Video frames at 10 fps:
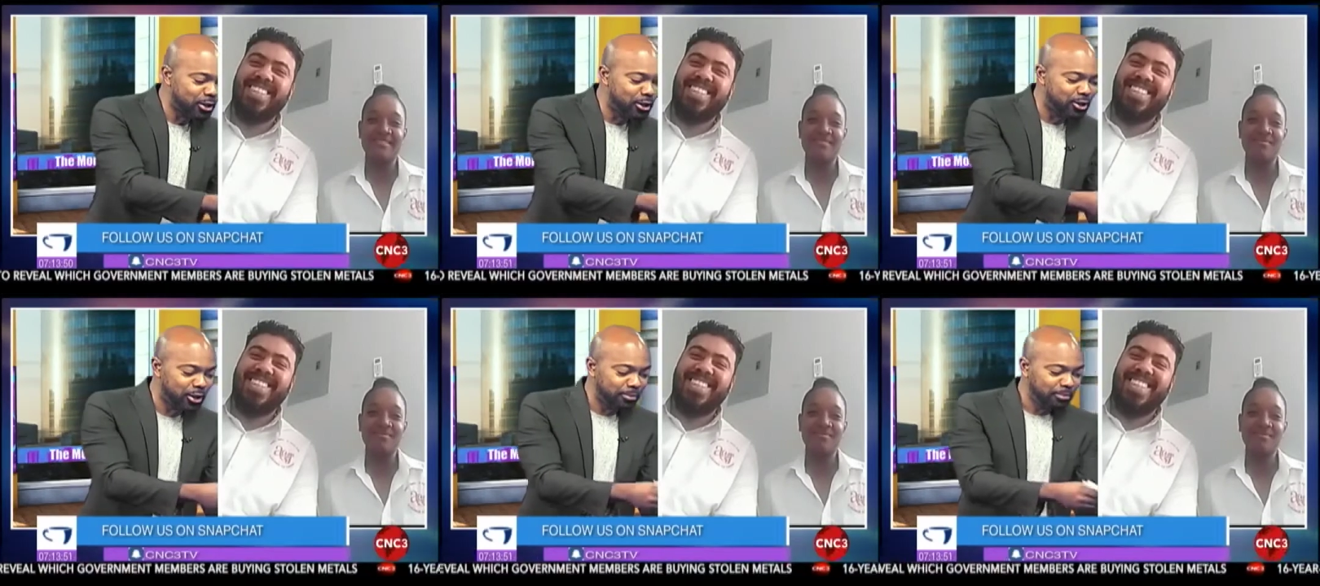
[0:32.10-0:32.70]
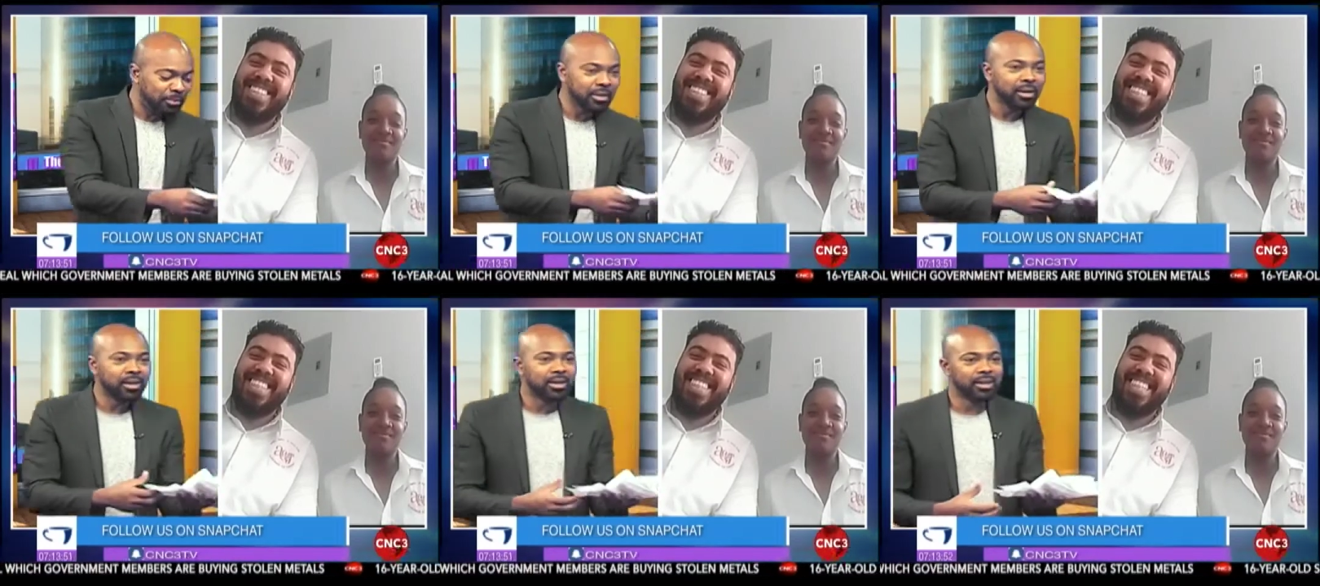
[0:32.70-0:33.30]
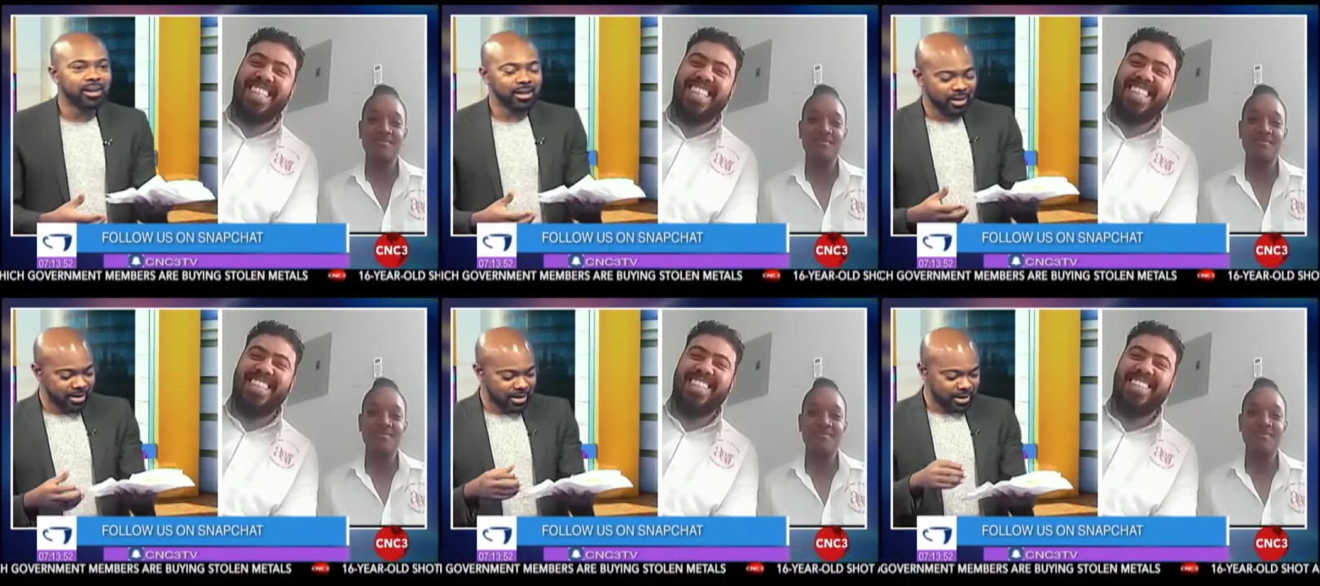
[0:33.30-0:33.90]
Speaker 1: Nakisha.
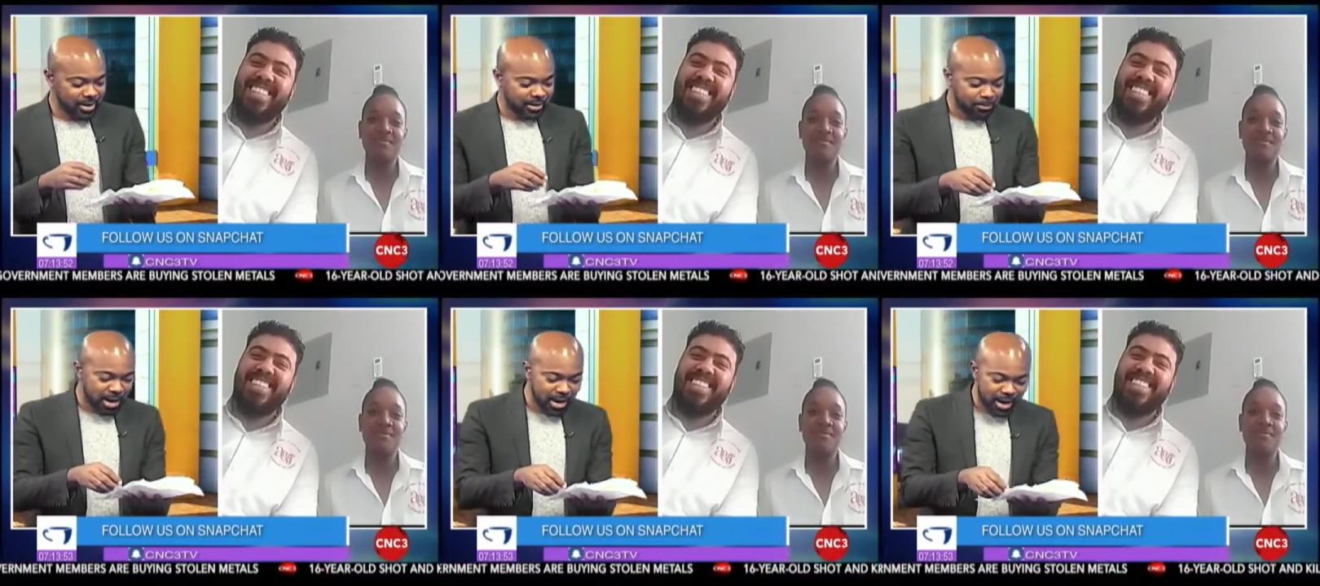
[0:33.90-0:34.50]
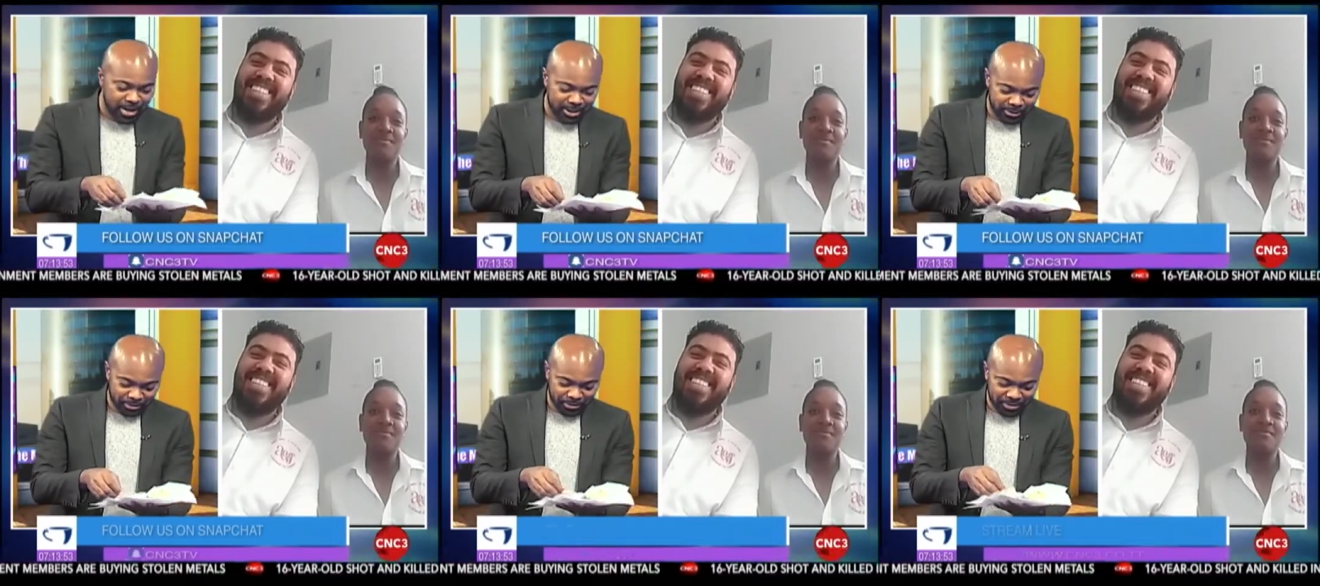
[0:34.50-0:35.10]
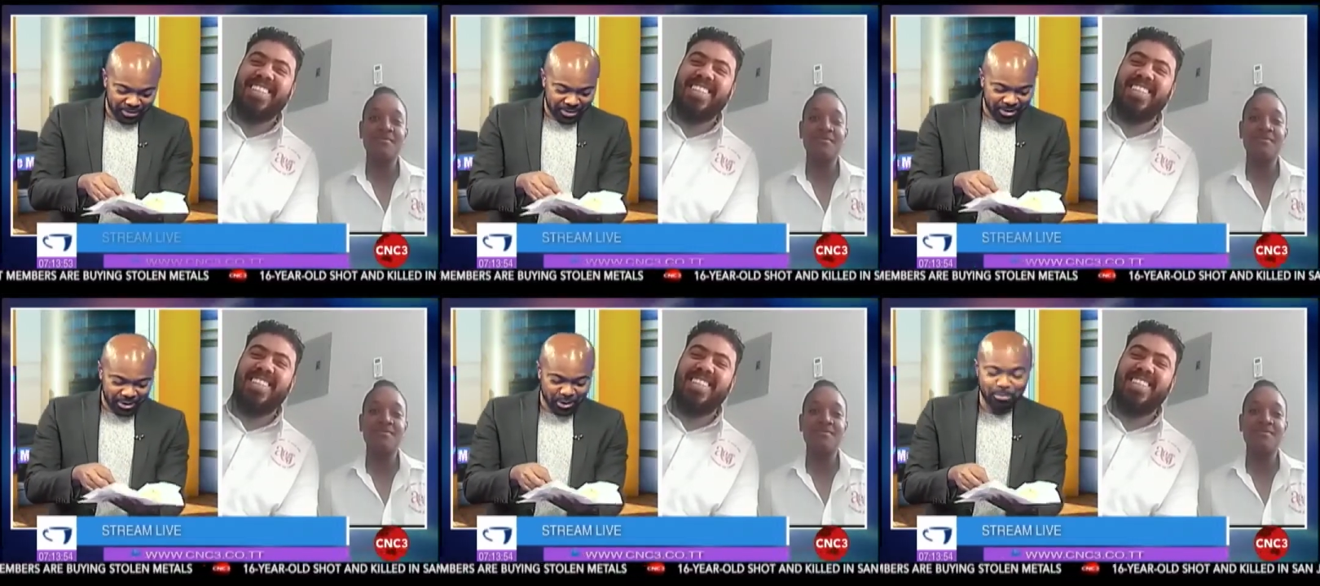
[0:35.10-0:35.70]
It's in my hand.
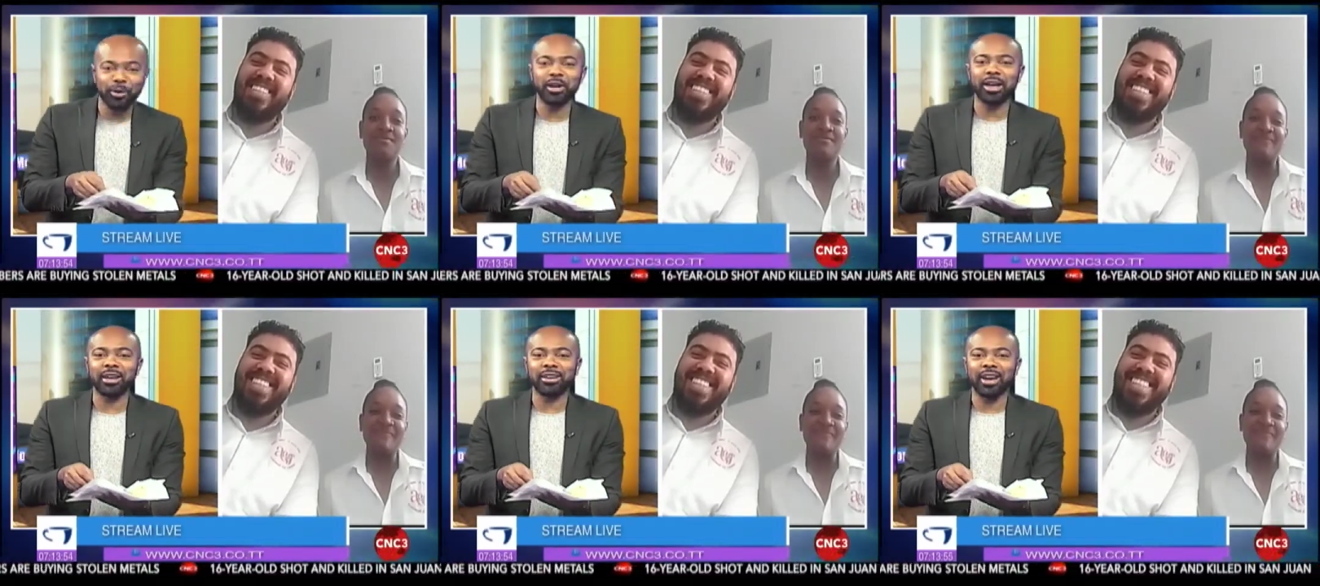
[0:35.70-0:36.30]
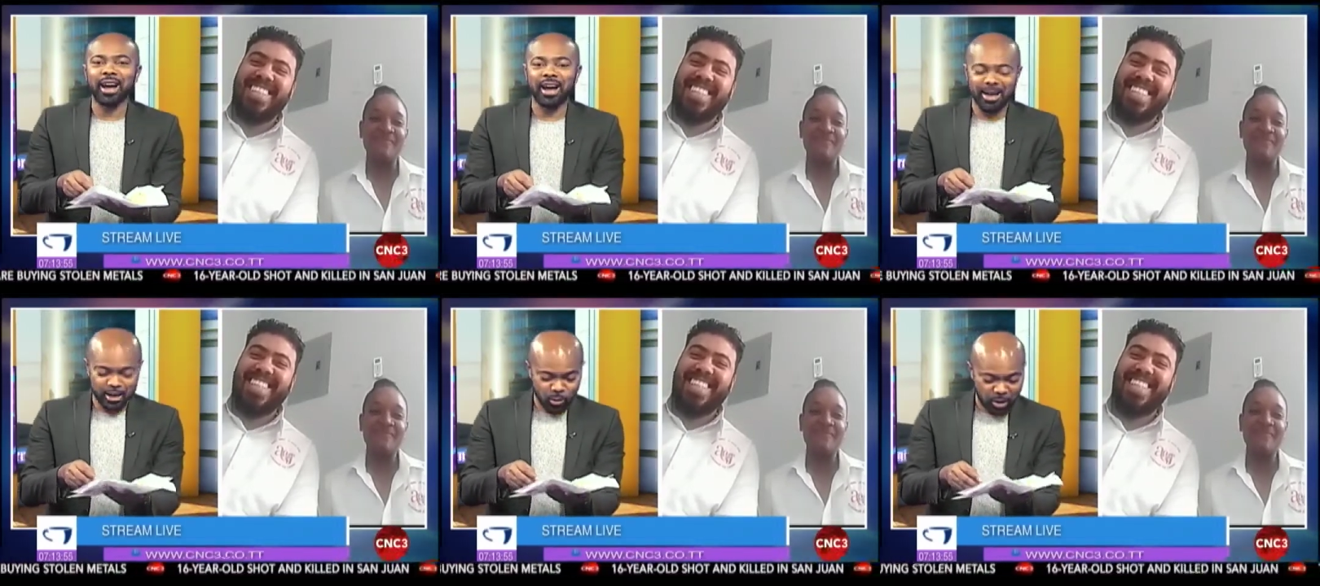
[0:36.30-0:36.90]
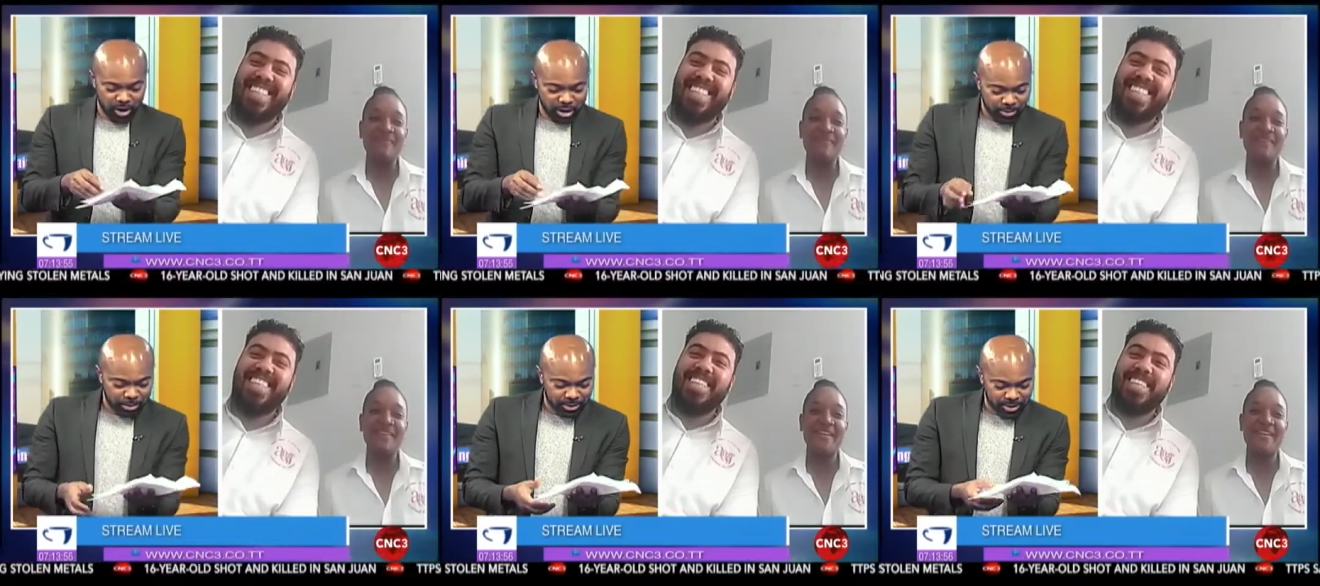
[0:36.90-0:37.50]
Good morning and welcome.
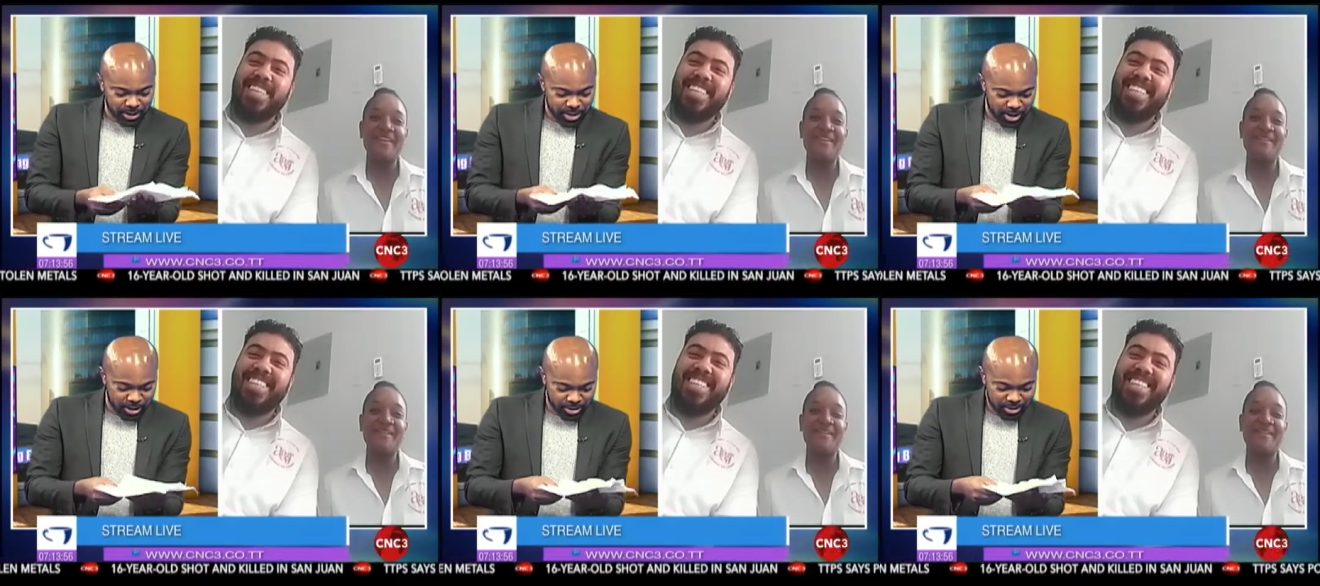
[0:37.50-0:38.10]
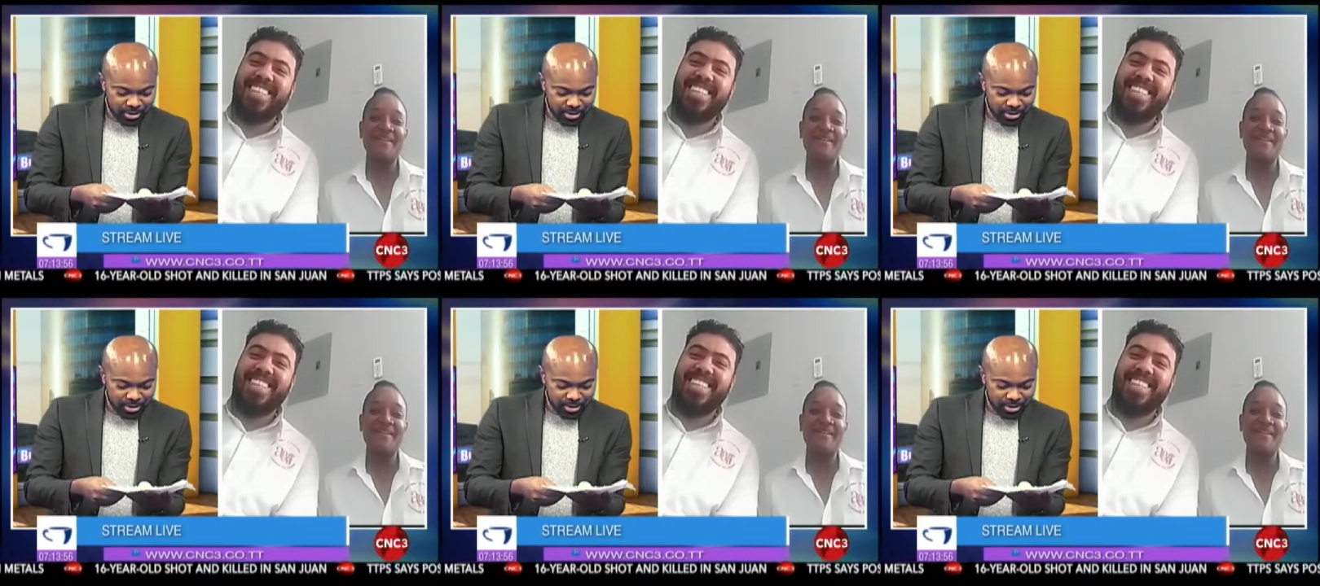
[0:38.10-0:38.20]
I'm seeing here